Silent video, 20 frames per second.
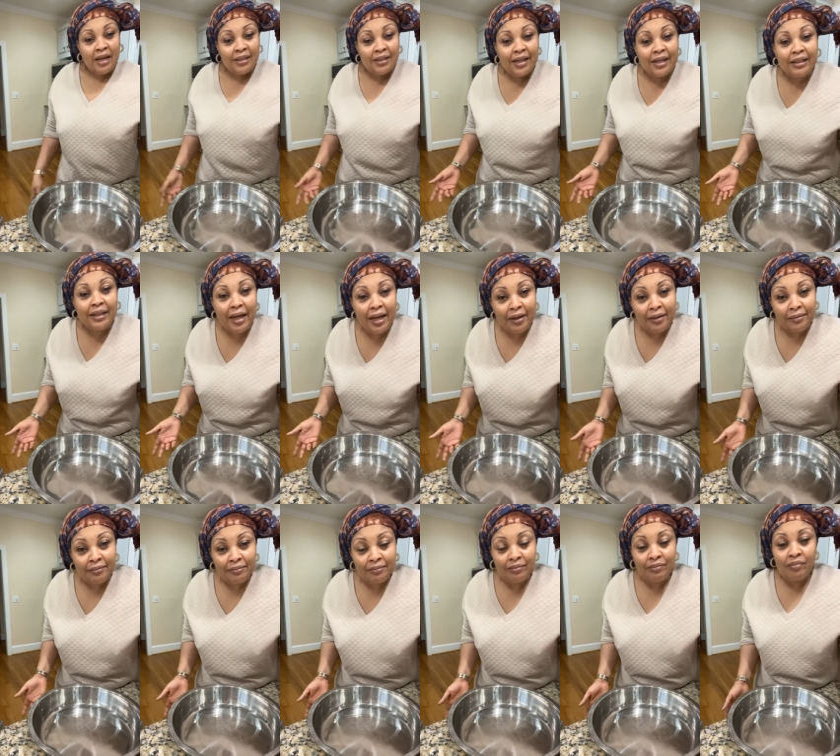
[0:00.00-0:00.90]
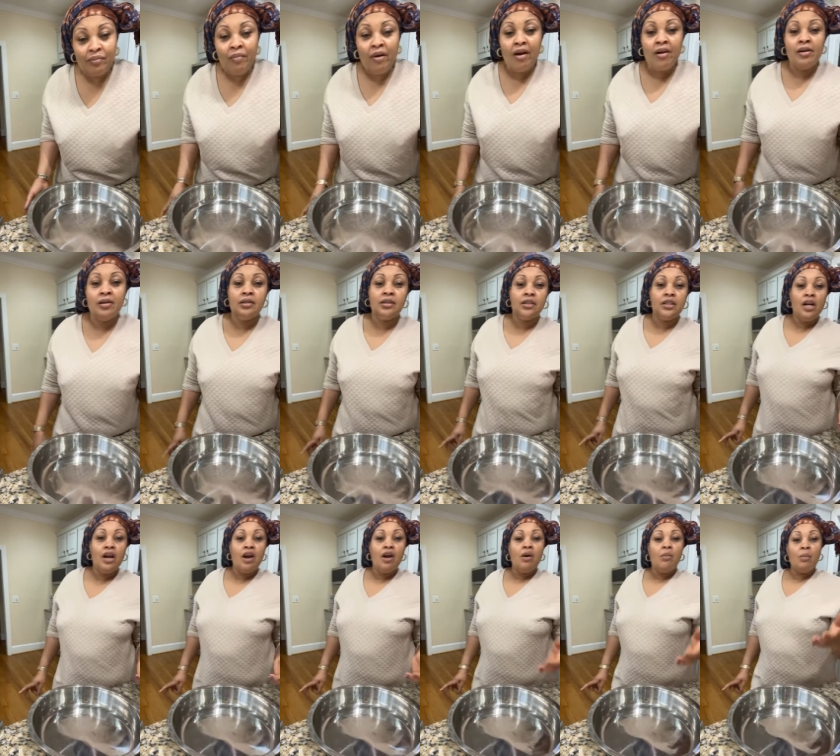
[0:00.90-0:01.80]
That's the thing.
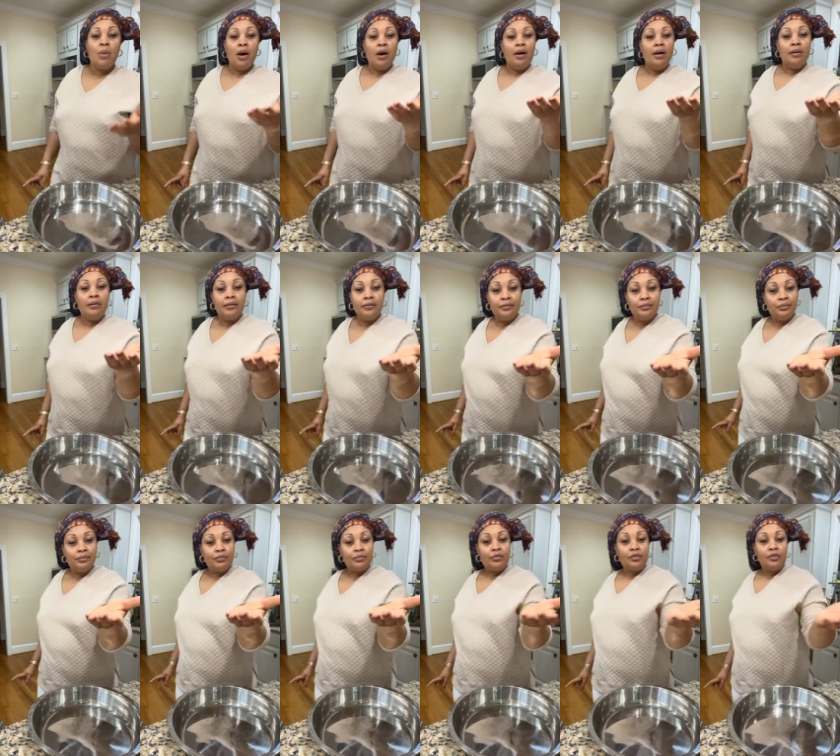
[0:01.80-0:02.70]
But